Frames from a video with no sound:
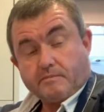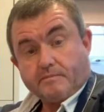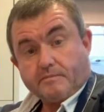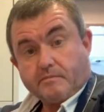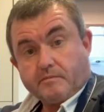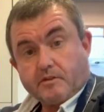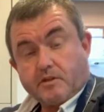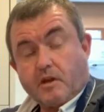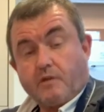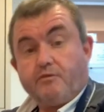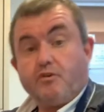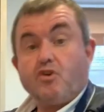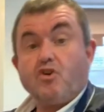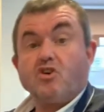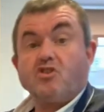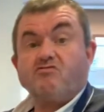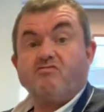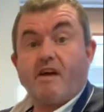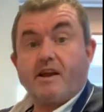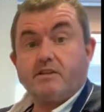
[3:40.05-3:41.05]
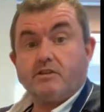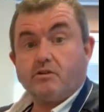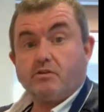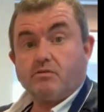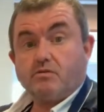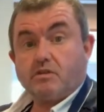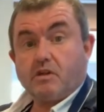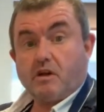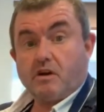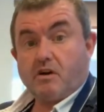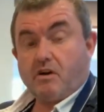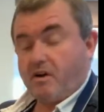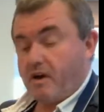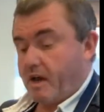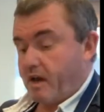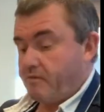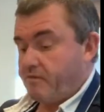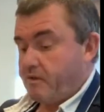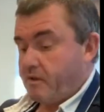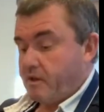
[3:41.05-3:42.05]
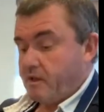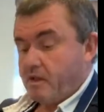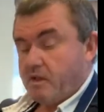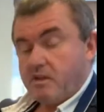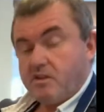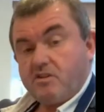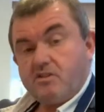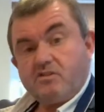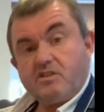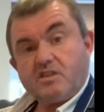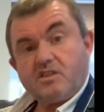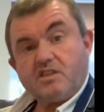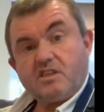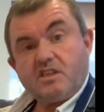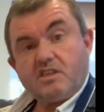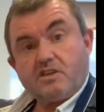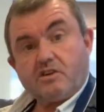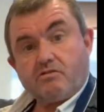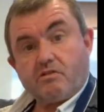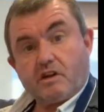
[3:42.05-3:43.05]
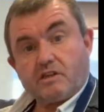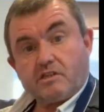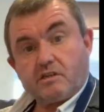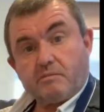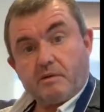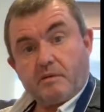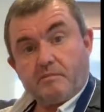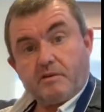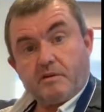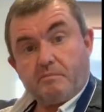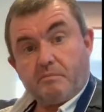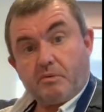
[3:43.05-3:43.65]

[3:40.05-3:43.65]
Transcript: So if you've got granules like I have, you just need to crush them up with a